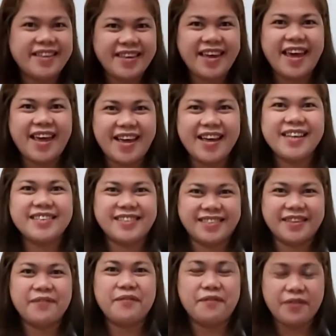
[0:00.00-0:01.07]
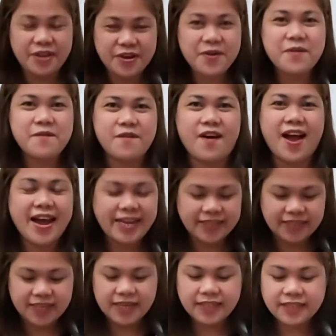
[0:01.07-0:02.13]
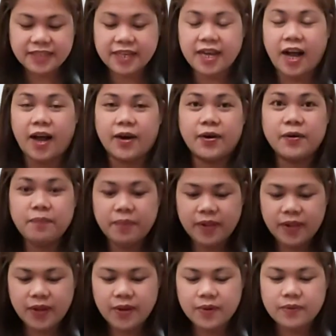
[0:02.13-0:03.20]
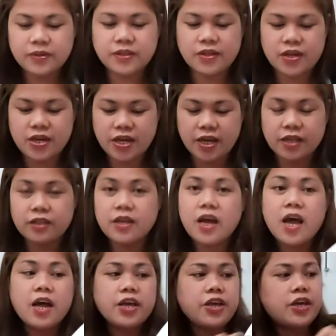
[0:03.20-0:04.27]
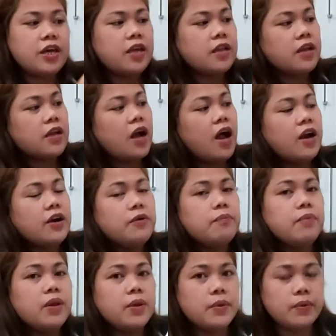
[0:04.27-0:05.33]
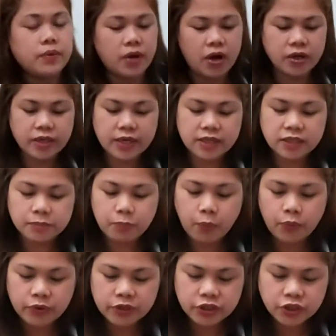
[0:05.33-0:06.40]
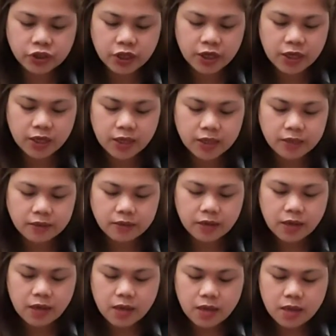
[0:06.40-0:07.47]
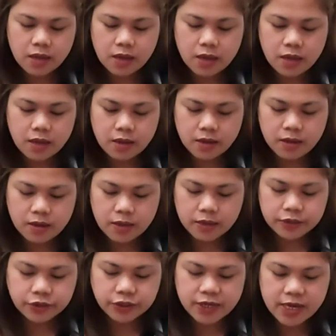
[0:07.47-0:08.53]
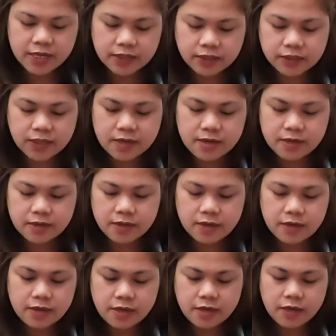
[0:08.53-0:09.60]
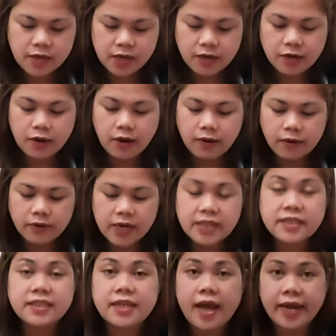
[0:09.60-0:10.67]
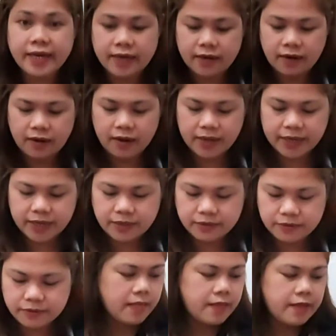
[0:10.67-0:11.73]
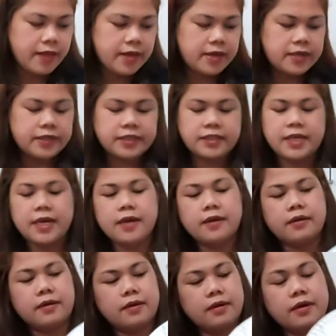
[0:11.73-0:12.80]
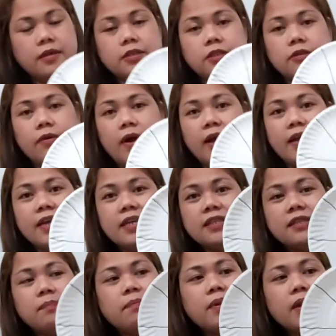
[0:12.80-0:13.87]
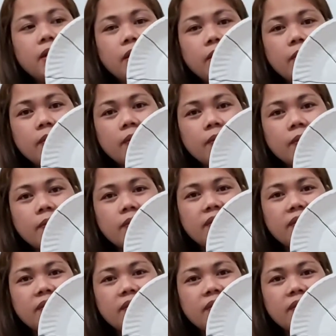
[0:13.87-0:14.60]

Yes, you're right, it's color blue. So you can color blue on this portion. Just you can color inside the line. See? So it's blue.